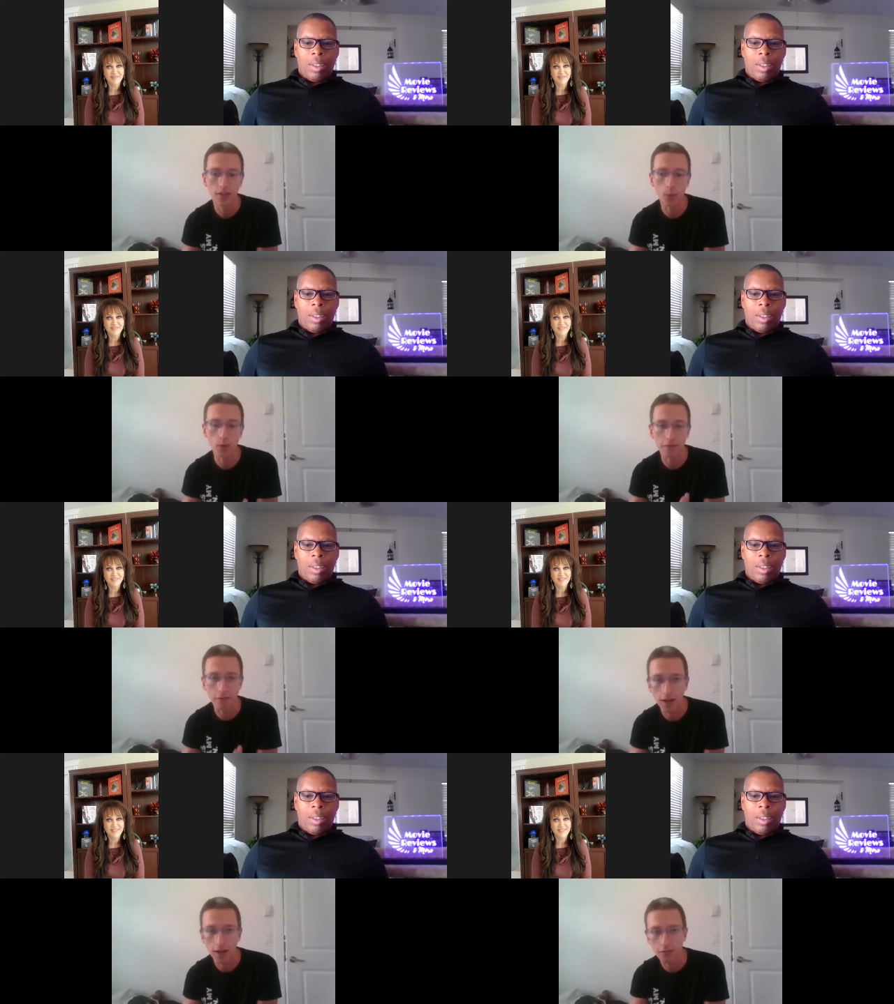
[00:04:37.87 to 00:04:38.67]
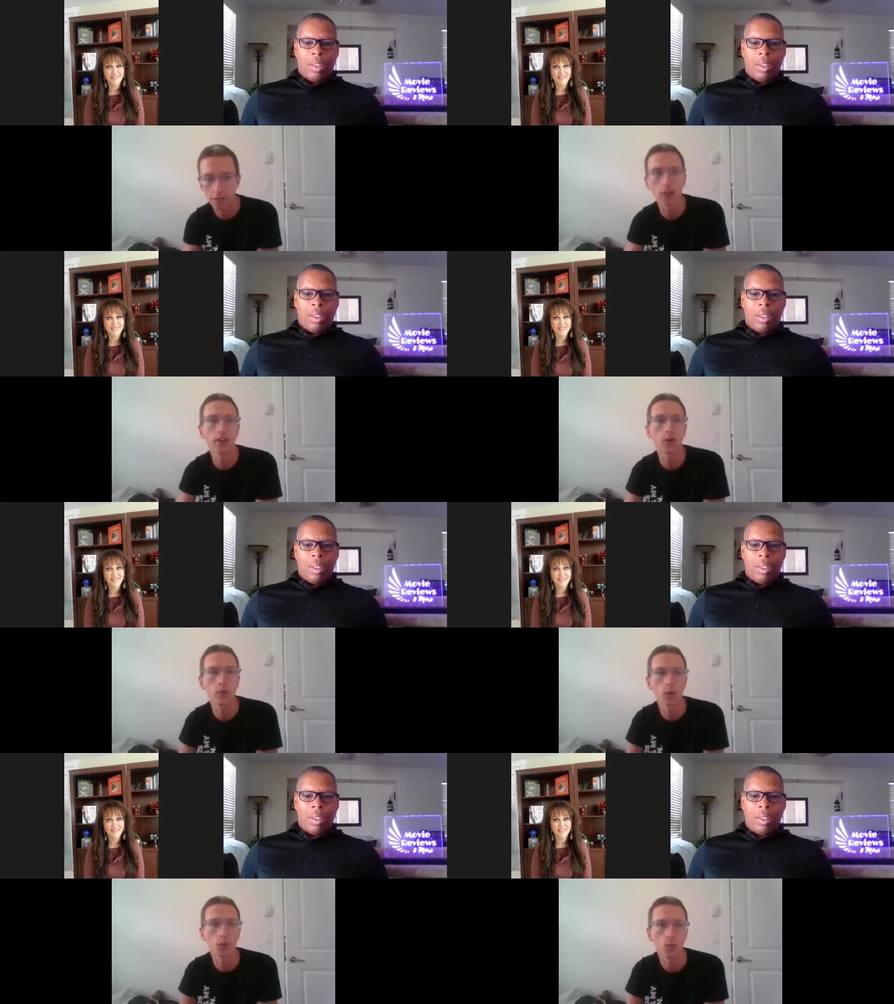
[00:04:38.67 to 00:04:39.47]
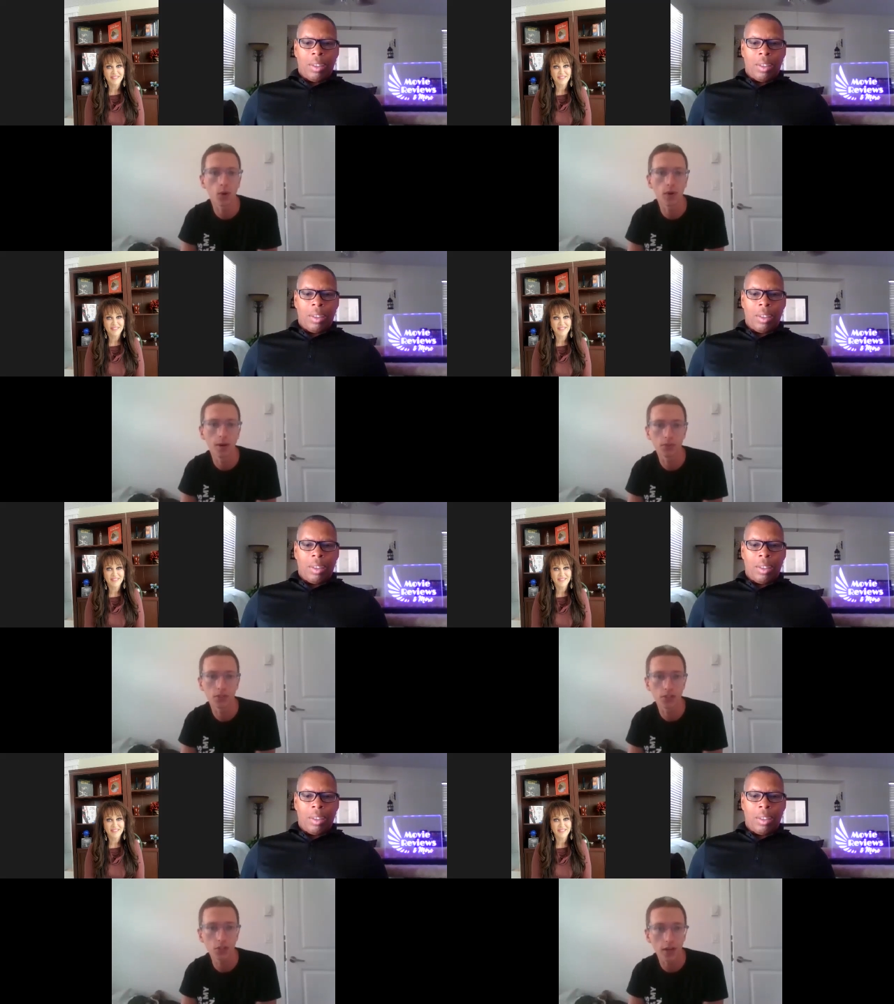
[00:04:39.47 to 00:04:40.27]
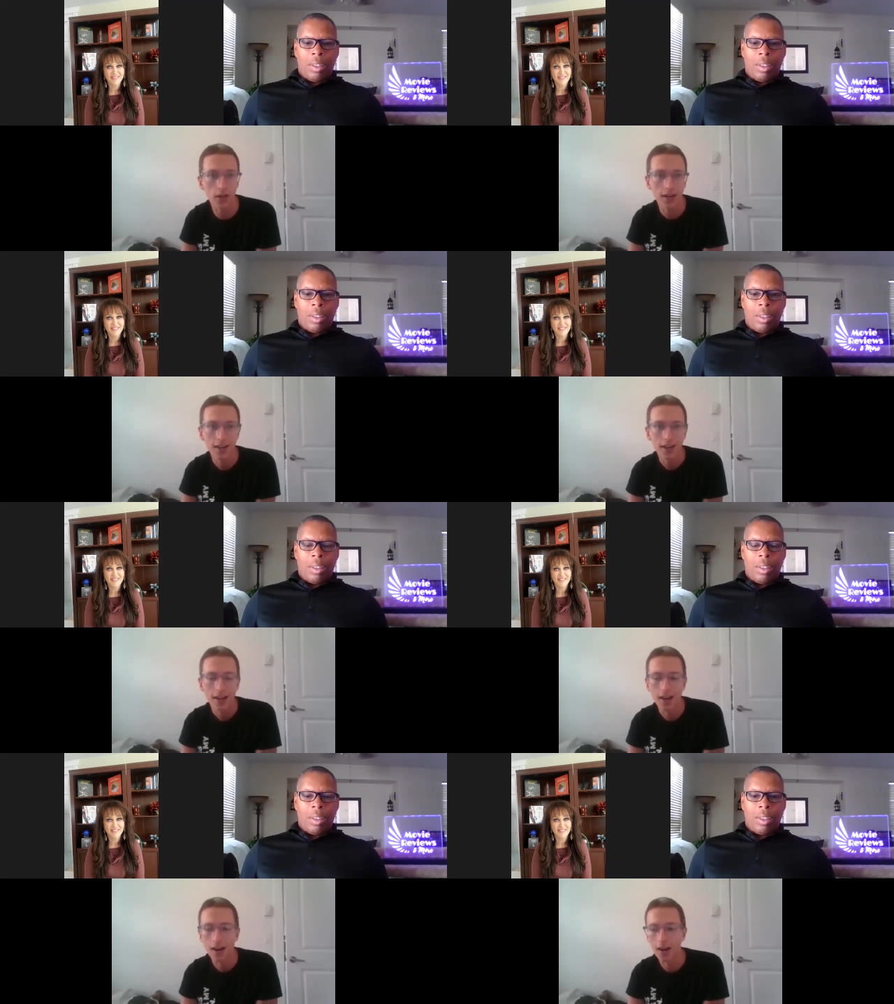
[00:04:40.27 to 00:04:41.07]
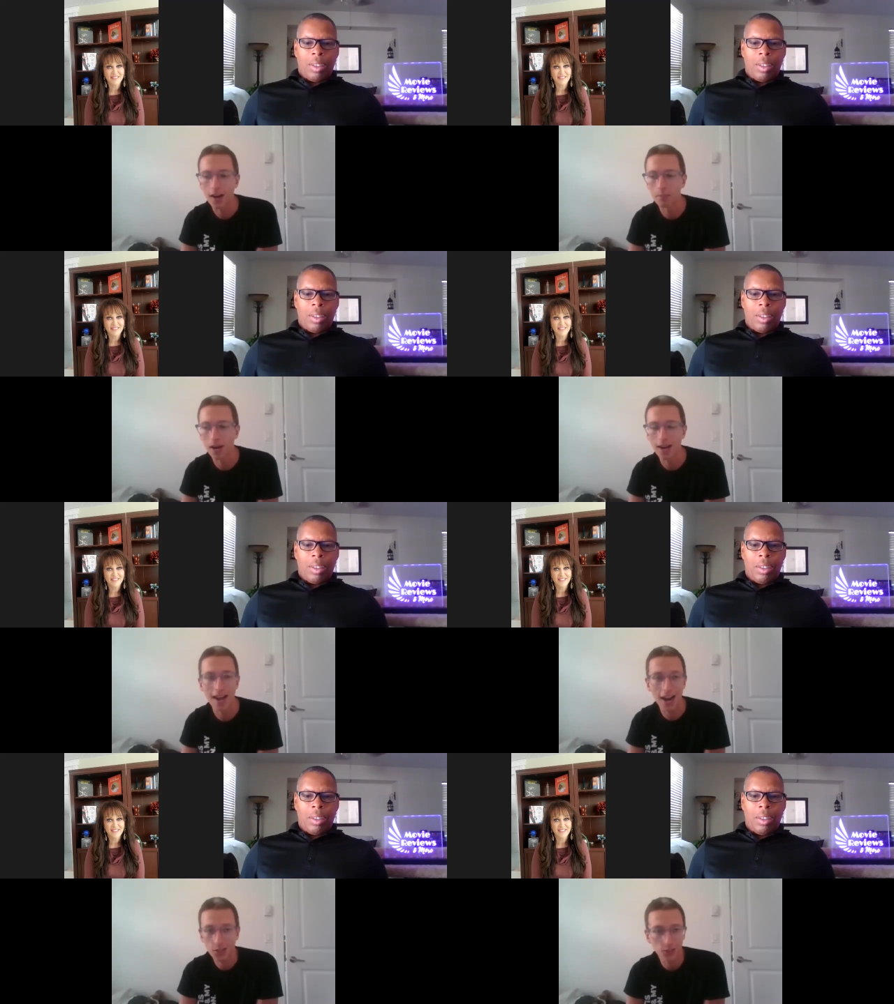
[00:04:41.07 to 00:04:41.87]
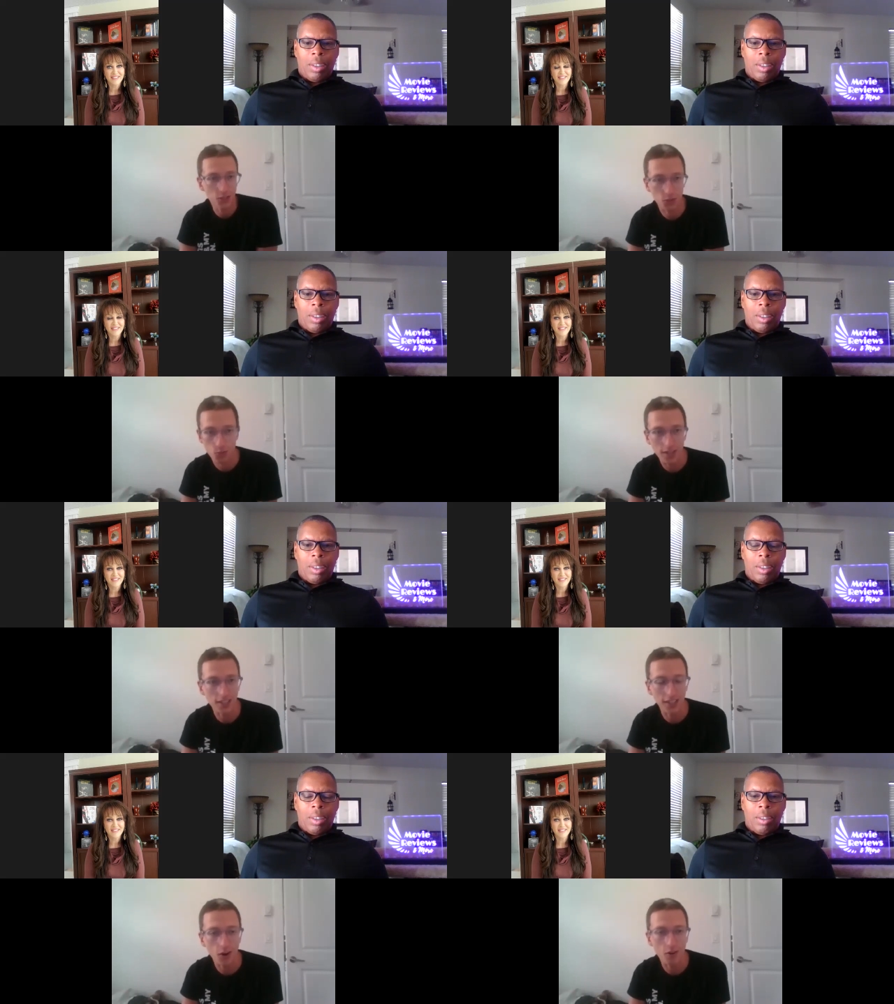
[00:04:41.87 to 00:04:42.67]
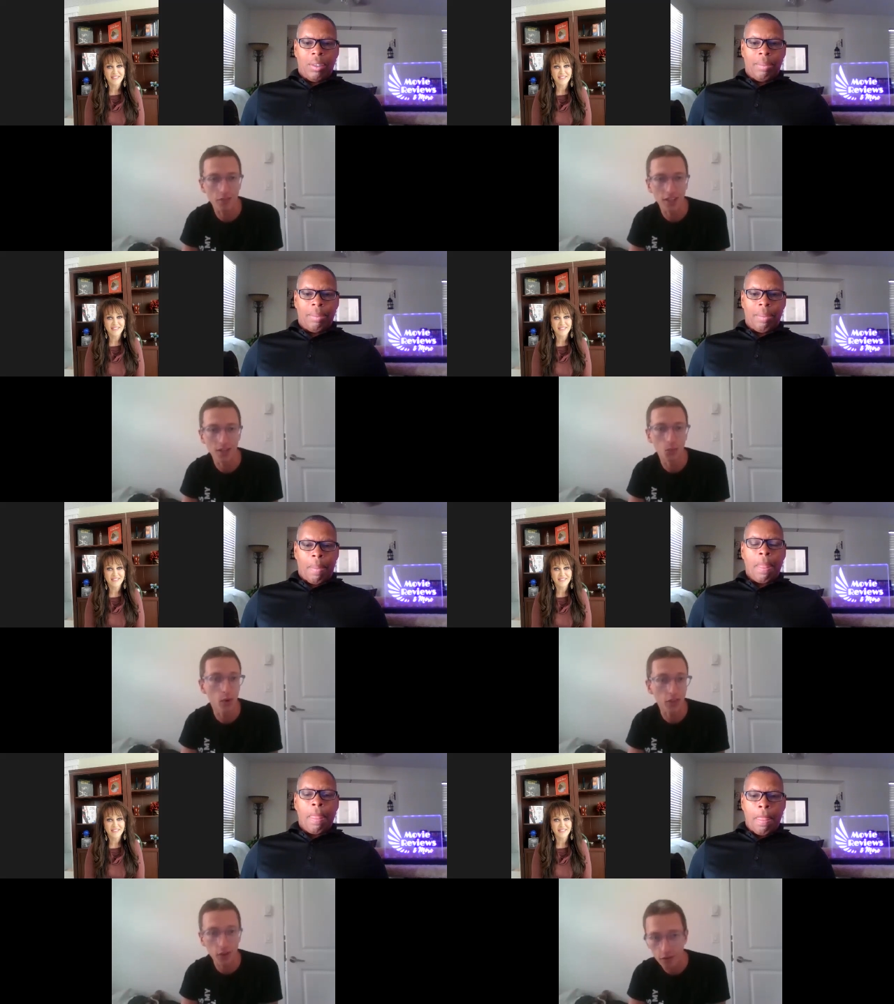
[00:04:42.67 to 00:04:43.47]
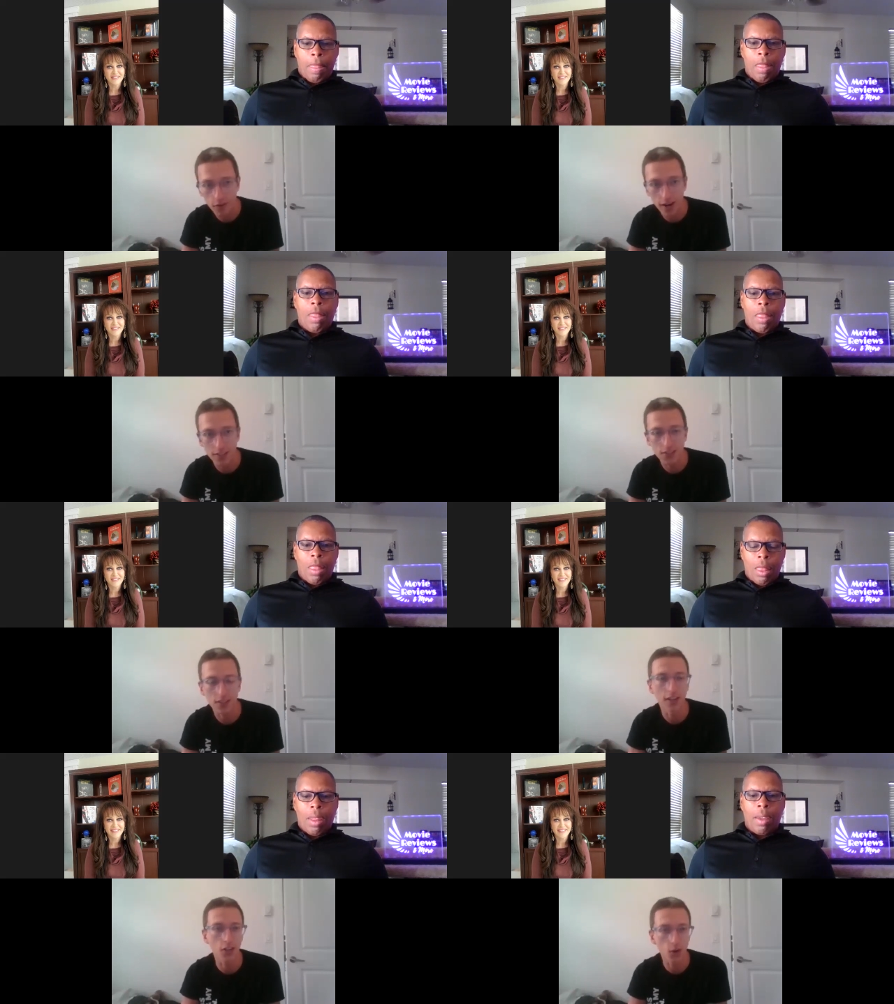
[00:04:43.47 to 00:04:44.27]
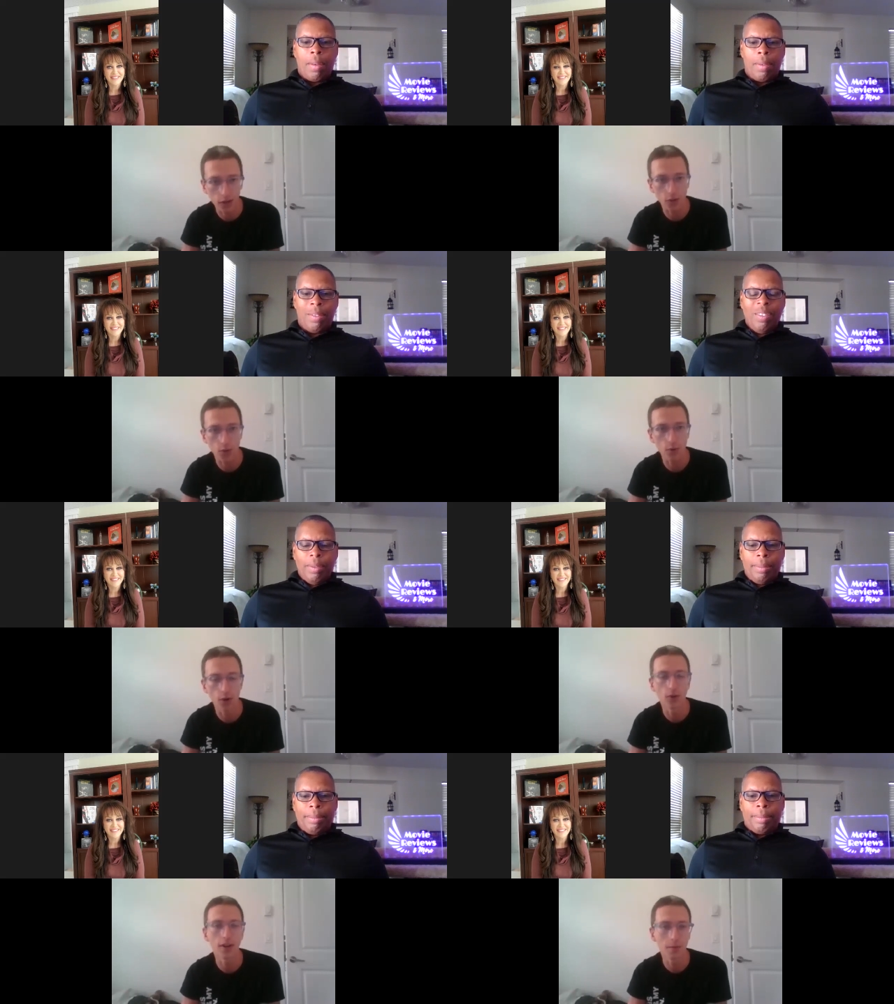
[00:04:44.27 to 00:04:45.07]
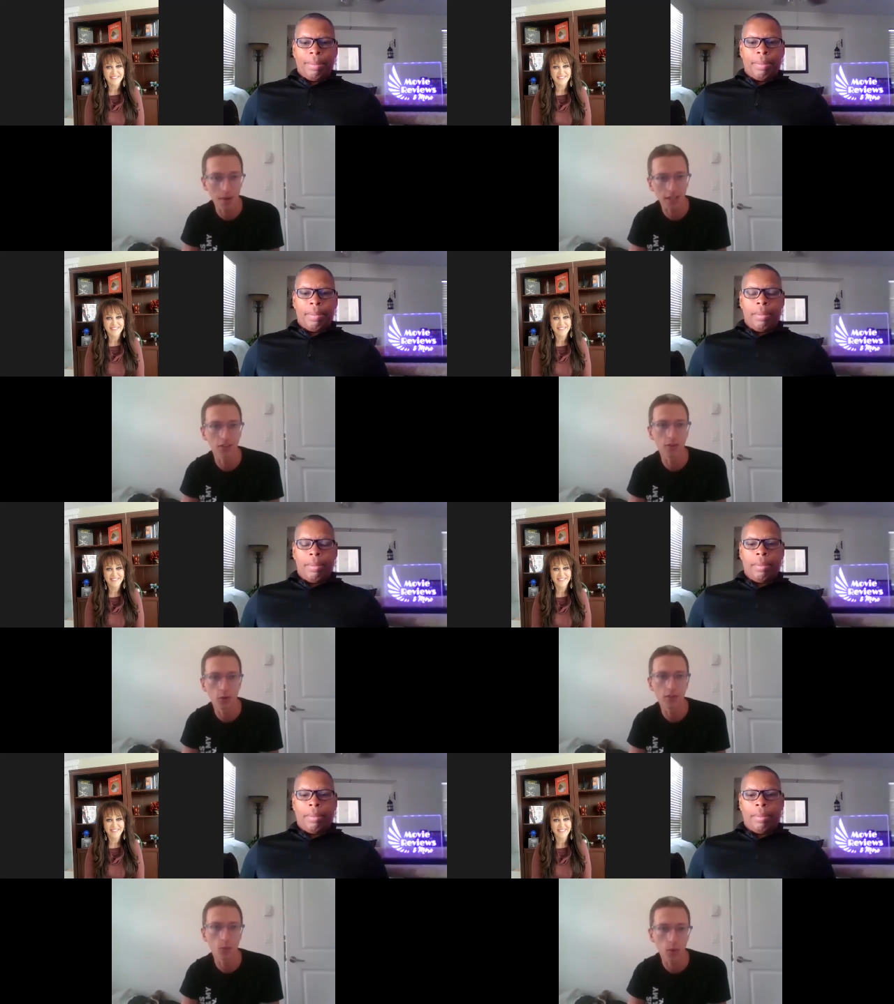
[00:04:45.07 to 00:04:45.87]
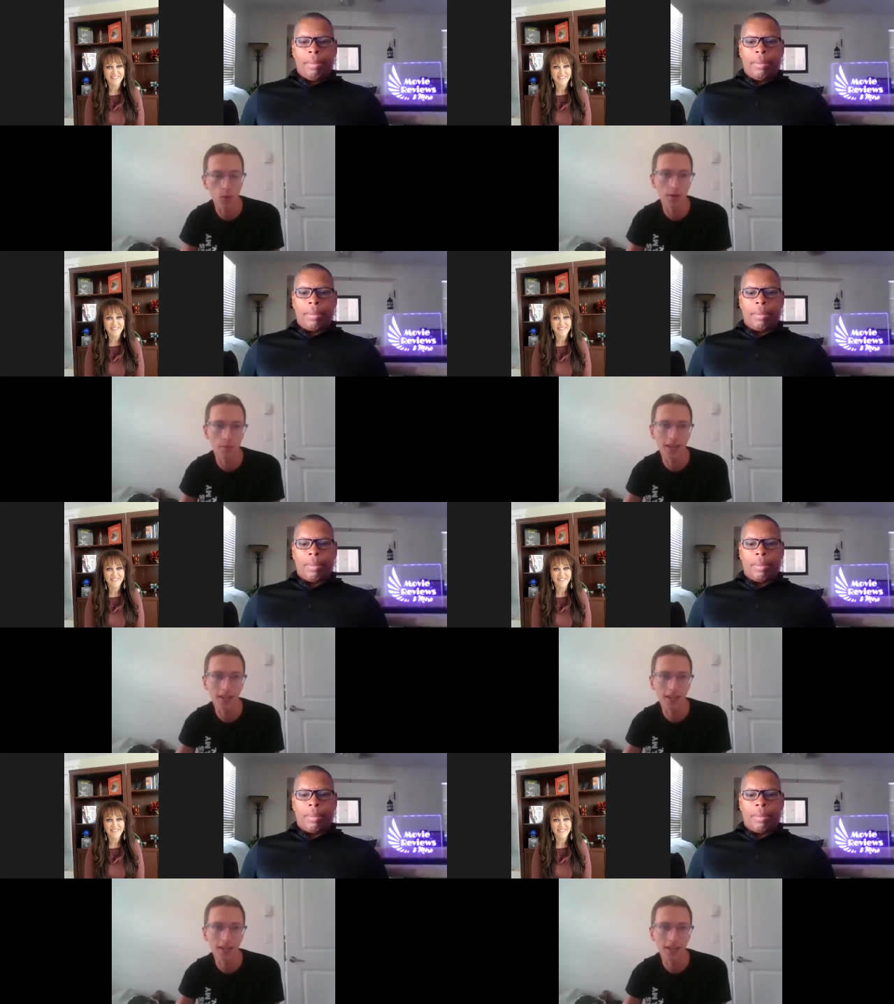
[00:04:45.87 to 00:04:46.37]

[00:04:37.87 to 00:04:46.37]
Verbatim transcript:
Speaker 1: that we finally felt like we were, we were able to do it uh, by actually just renting an RV with our friends and going on the road and making the movie that we wanted to make.